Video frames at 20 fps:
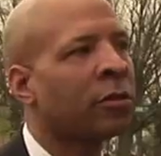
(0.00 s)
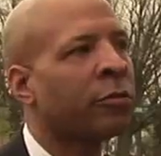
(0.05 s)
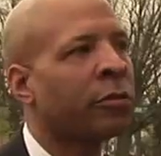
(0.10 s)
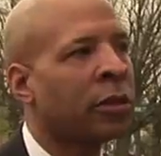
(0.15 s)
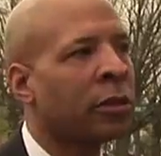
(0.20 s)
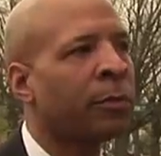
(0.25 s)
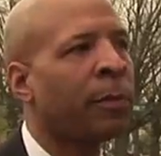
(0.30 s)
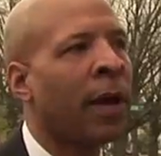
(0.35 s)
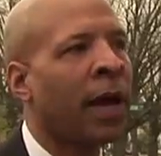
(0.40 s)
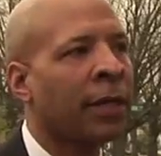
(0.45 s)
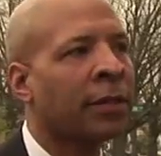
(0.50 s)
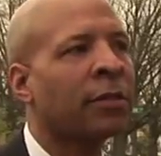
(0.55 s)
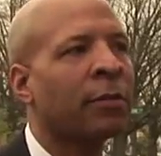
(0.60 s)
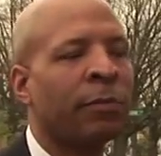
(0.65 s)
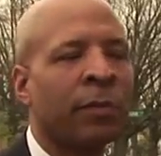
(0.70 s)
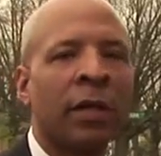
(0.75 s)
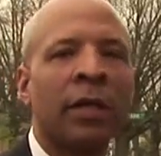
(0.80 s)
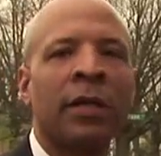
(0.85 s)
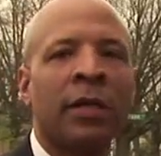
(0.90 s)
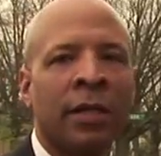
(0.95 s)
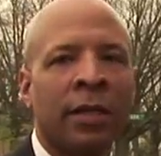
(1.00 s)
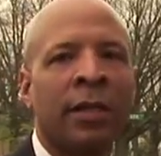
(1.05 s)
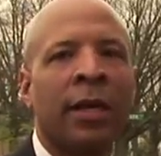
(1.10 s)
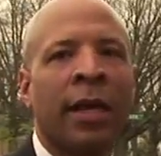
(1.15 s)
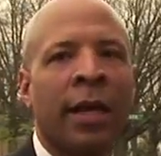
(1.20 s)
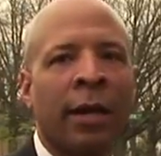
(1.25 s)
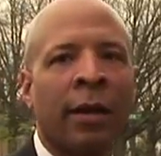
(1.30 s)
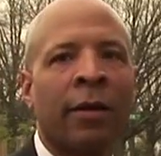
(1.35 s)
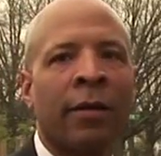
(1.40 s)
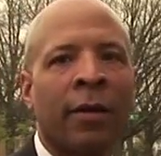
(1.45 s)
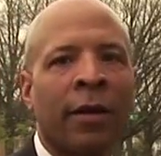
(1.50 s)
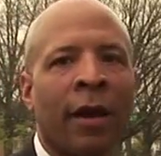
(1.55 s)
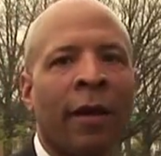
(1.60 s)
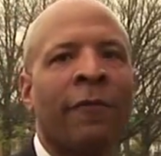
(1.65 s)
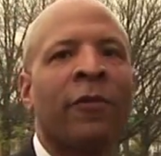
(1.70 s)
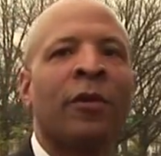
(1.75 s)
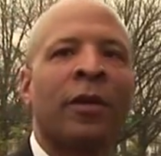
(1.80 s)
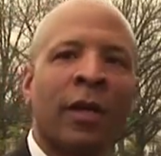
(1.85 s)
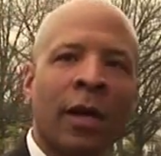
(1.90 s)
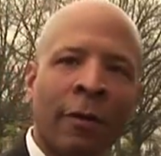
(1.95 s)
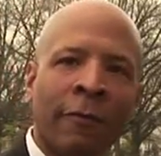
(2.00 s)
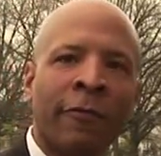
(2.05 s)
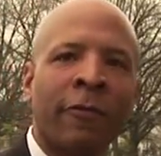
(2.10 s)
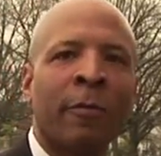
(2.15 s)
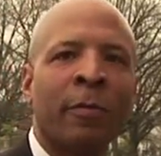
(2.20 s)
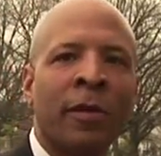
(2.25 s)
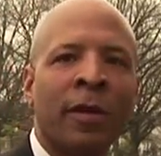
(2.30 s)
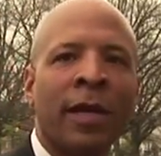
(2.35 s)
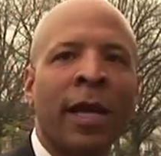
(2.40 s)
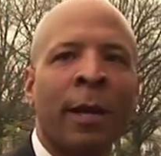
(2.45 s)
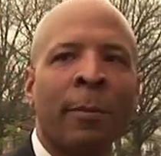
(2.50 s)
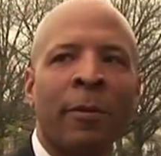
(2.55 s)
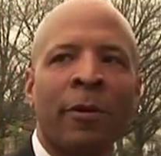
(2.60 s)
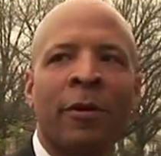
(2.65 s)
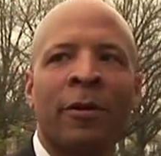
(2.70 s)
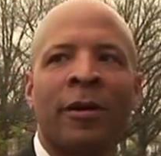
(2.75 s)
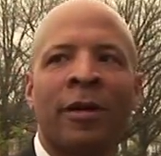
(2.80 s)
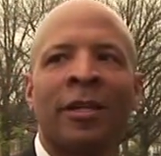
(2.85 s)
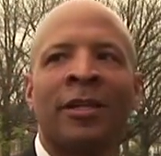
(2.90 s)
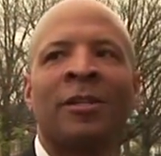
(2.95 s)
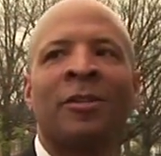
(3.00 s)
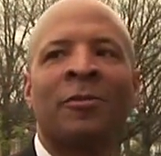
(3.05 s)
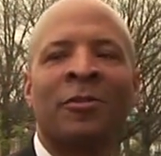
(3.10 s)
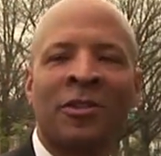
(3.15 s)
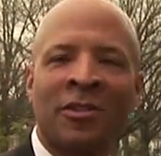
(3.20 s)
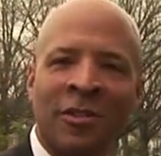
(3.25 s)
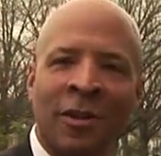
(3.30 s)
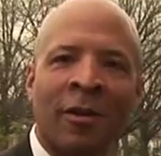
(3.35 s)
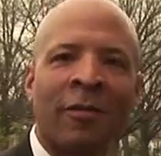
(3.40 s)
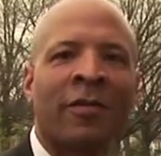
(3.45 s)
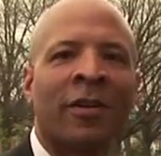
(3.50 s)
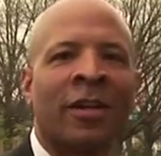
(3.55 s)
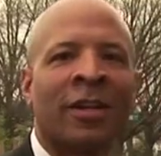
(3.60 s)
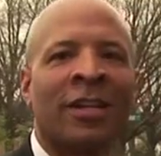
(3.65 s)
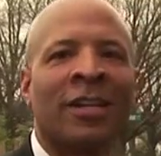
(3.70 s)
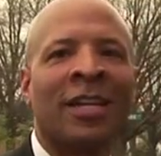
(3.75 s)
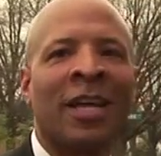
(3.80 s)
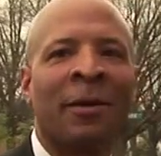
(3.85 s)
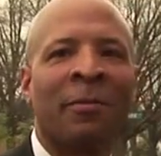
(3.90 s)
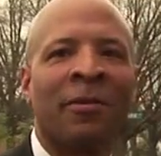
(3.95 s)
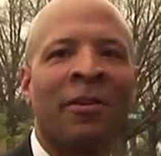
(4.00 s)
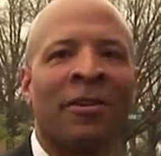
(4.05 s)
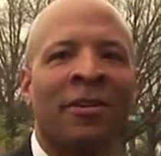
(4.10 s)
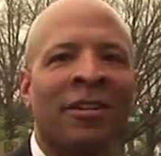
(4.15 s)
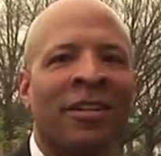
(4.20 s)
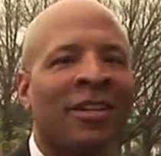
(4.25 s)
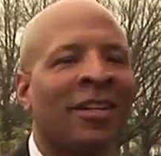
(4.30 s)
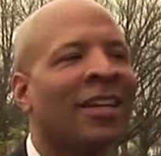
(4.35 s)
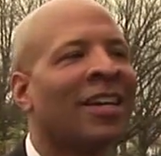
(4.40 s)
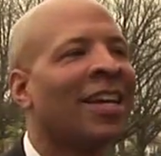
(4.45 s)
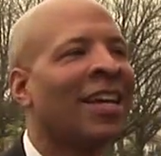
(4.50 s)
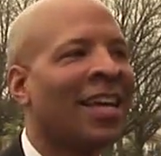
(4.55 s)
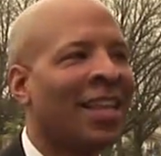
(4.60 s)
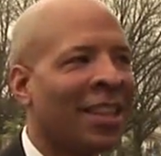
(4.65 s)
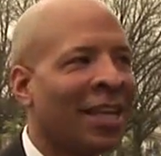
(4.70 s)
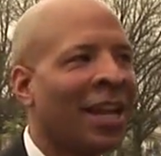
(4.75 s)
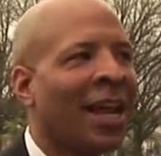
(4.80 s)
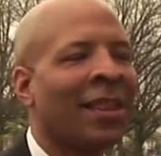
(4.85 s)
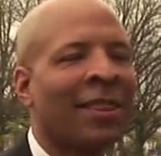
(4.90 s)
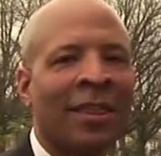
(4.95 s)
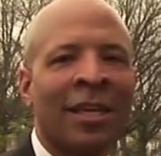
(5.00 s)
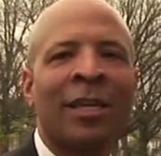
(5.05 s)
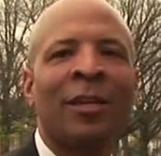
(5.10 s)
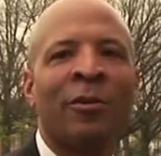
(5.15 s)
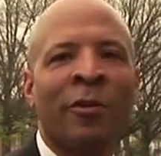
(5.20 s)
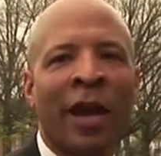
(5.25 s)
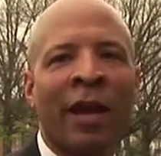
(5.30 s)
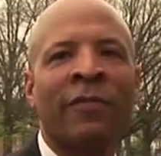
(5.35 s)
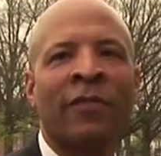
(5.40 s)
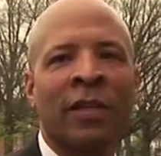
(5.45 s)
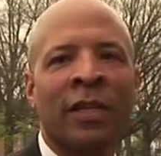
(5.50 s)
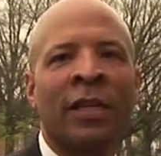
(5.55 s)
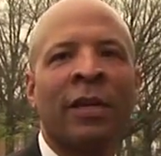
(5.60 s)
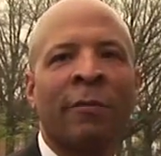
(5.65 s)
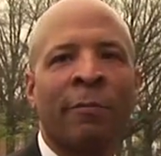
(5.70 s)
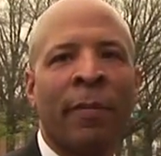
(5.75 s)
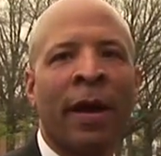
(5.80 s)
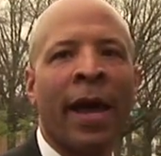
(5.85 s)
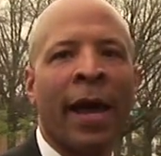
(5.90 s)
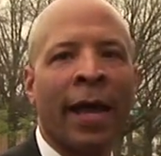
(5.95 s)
There's a responsibility there. If you come from the neighborhood and you're serving in the neighborhood, then I think you have to give